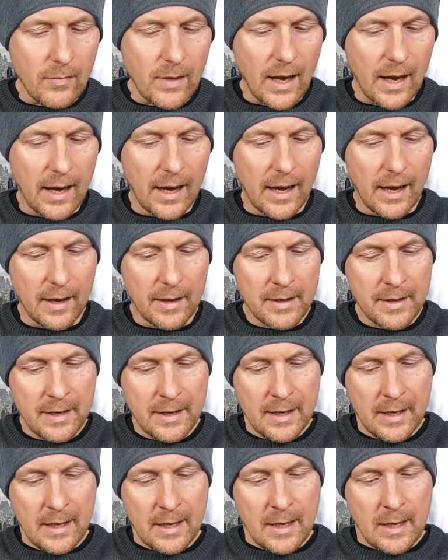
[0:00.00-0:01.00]
But
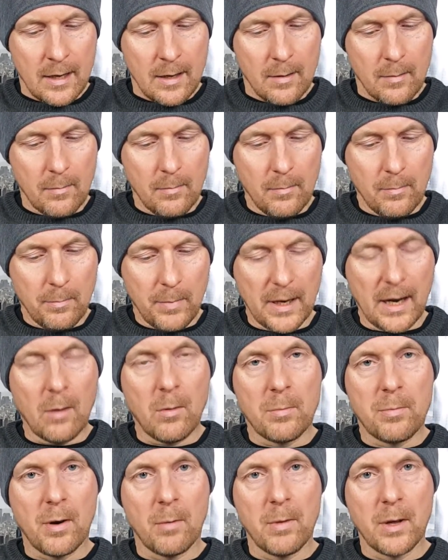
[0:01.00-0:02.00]
I
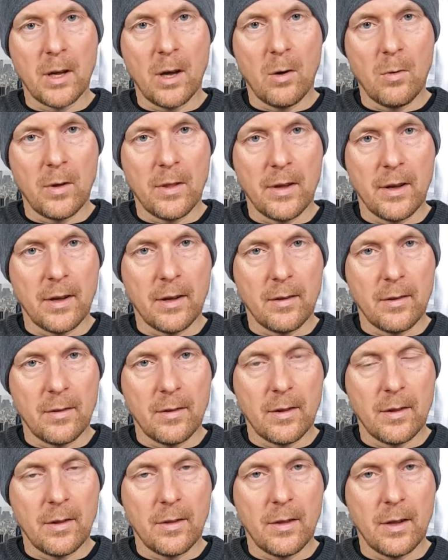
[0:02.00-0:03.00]
would probably go with
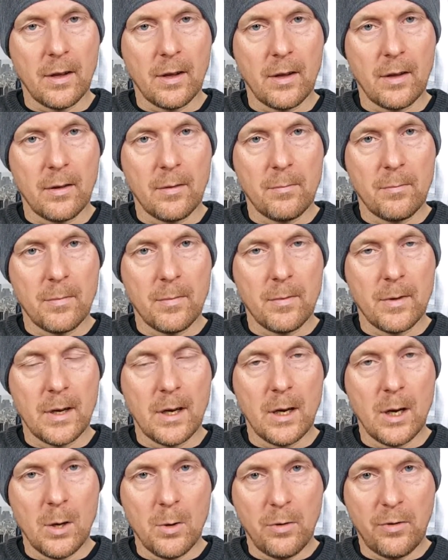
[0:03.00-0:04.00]
the
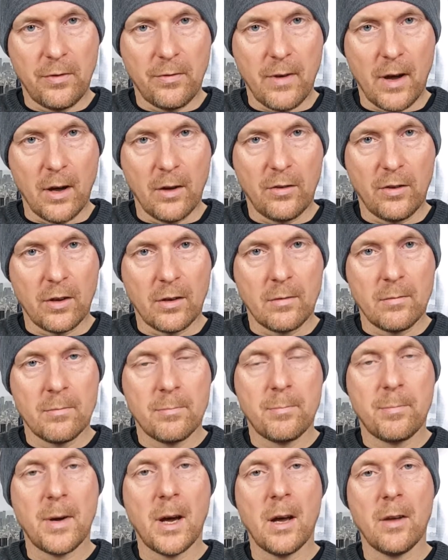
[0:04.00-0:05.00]
loose version
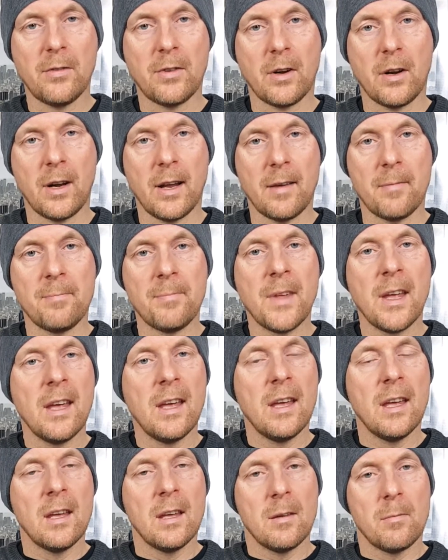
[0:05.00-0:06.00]
personally,
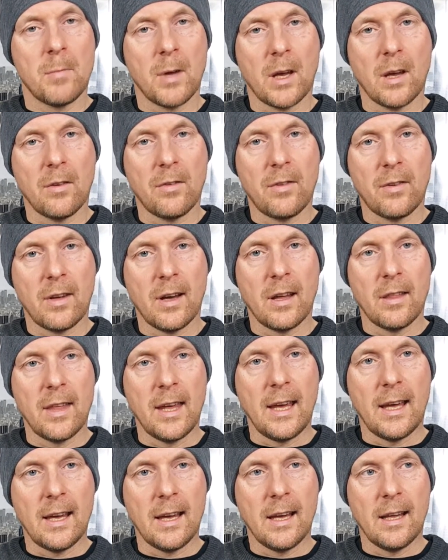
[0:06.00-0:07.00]
because I
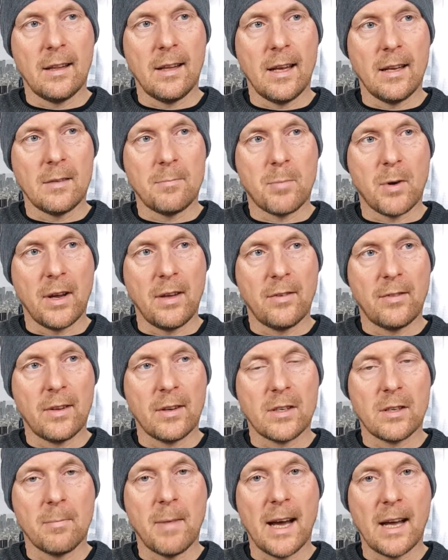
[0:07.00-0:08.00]
think it brings the
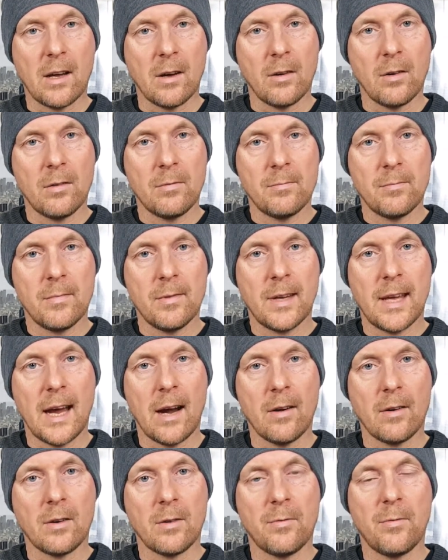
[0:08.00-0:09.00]
tobacco
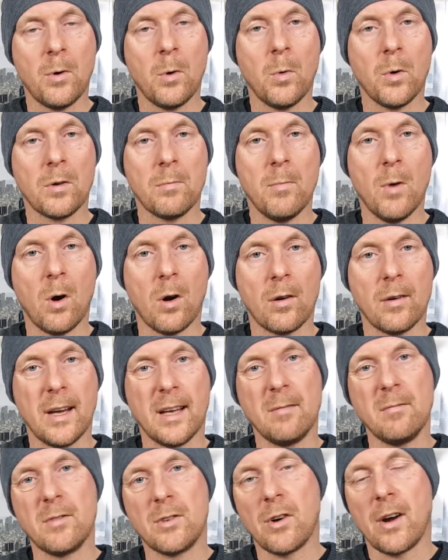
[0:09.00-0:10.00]
character forward more,
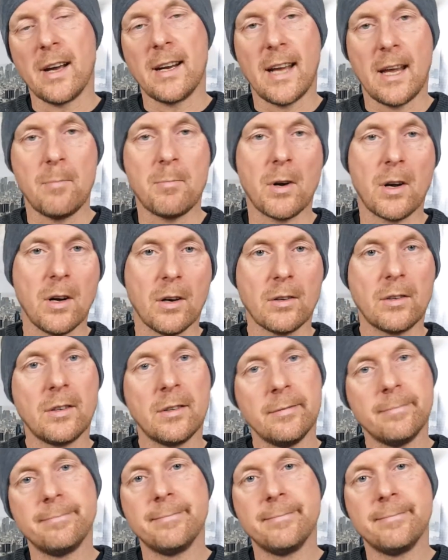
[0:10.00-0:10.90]
and dried apricot.